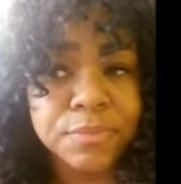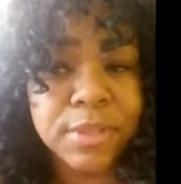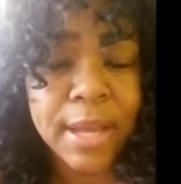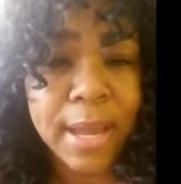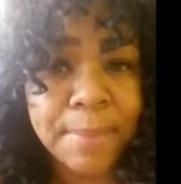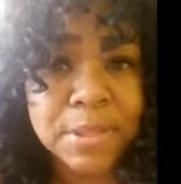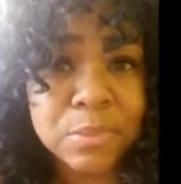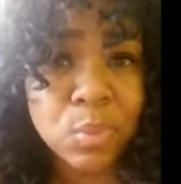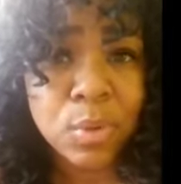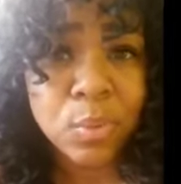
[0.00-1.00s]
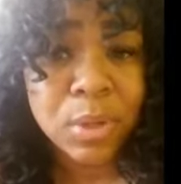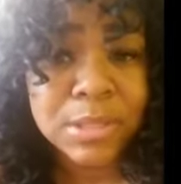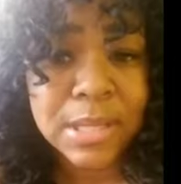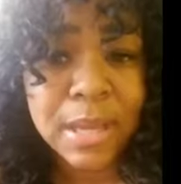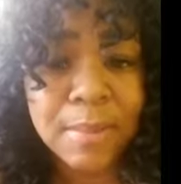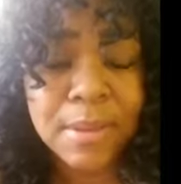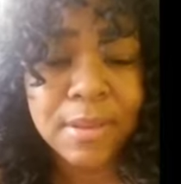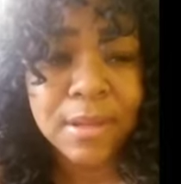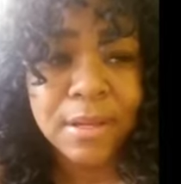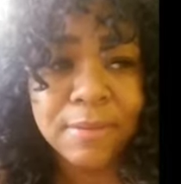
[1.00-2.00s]
it happens more than one time, and
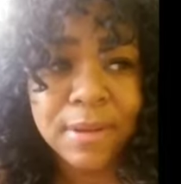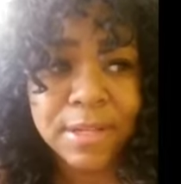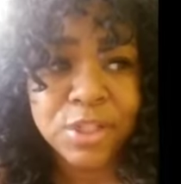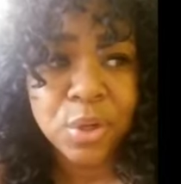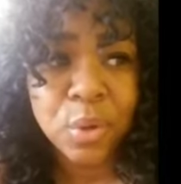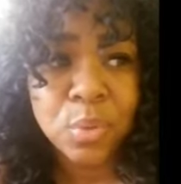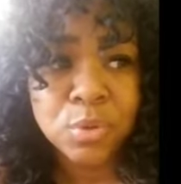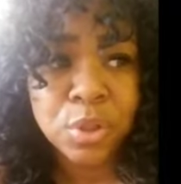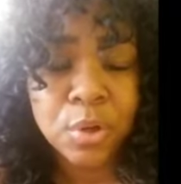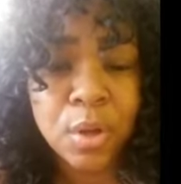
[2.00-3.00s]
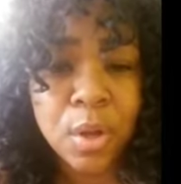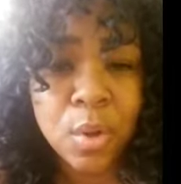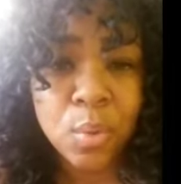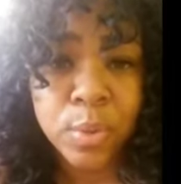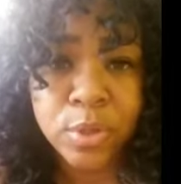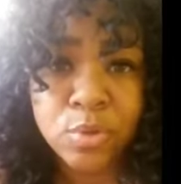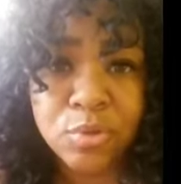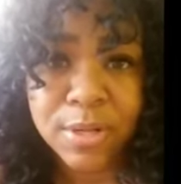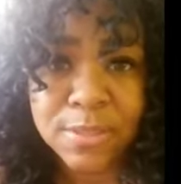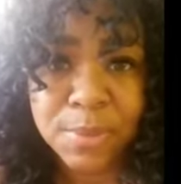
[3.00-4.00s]
then even as you're older, when you
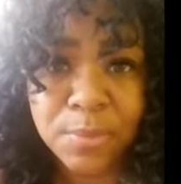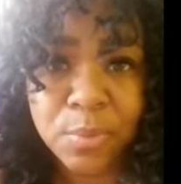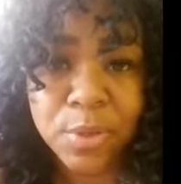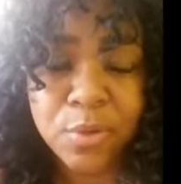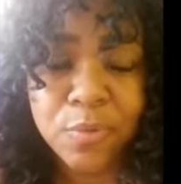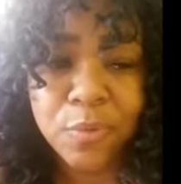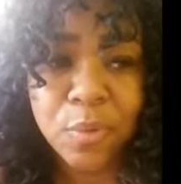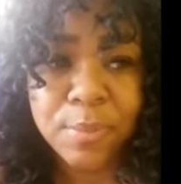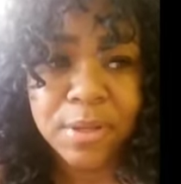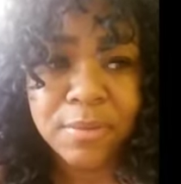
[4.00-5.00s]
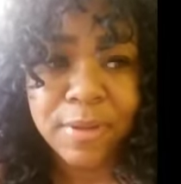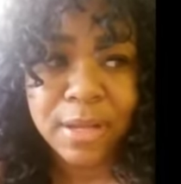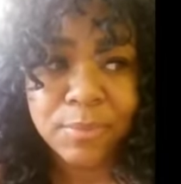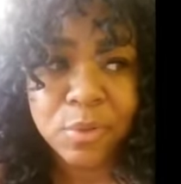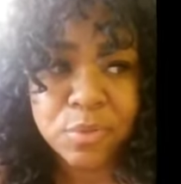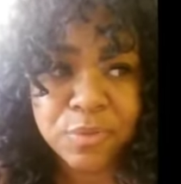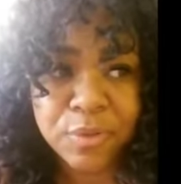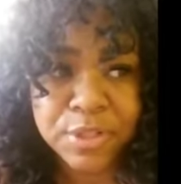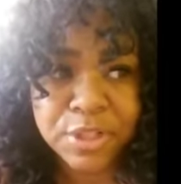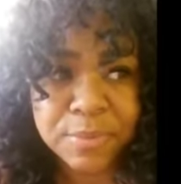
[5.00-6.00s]
trust people, when you form and develop those
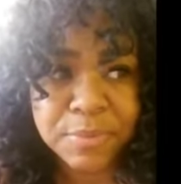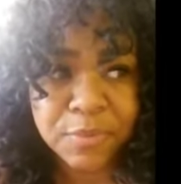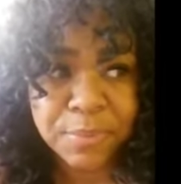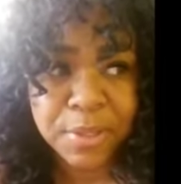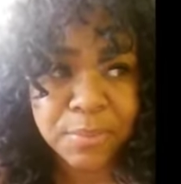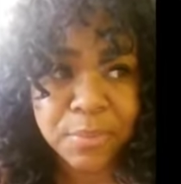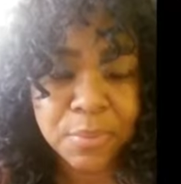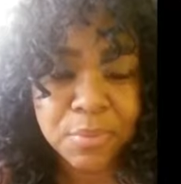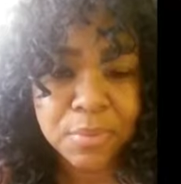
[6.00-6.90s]
friendships with people,